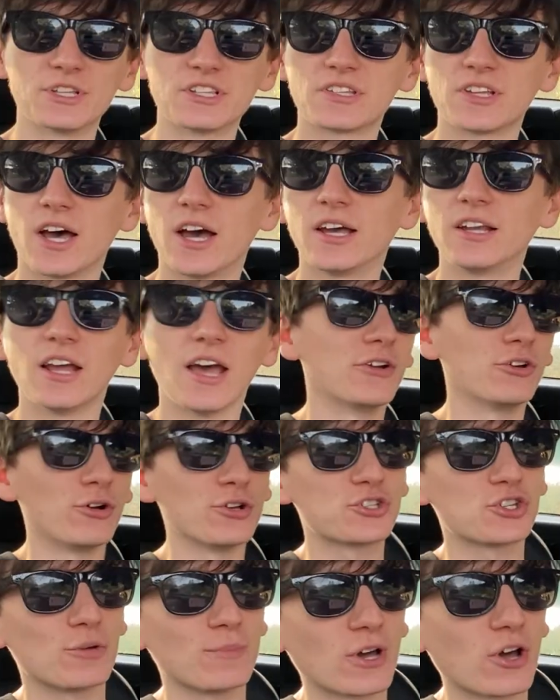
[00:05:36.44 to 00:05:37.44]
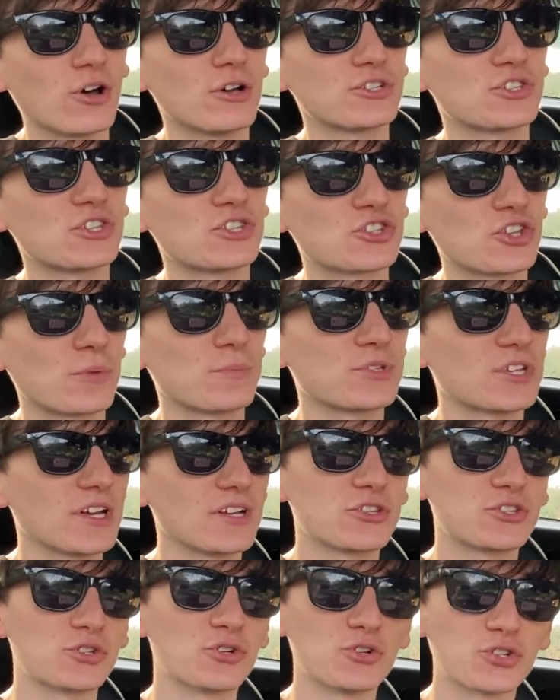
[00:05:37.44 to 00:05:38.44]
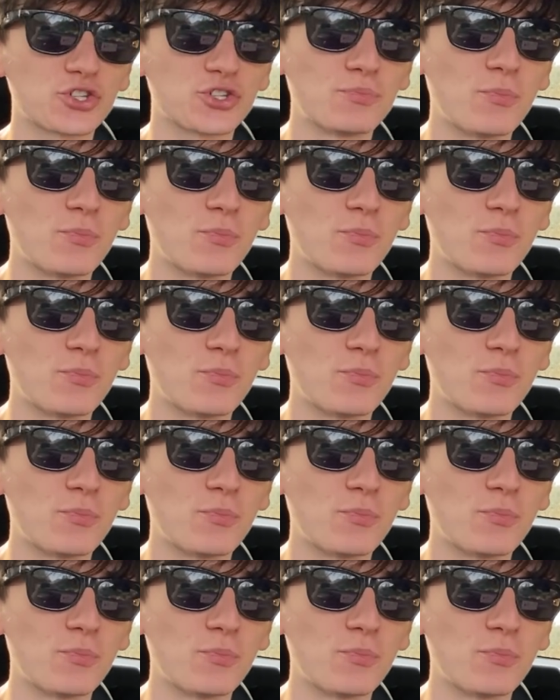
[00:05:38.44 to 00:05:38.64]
limit sign. And also because the stop sign's so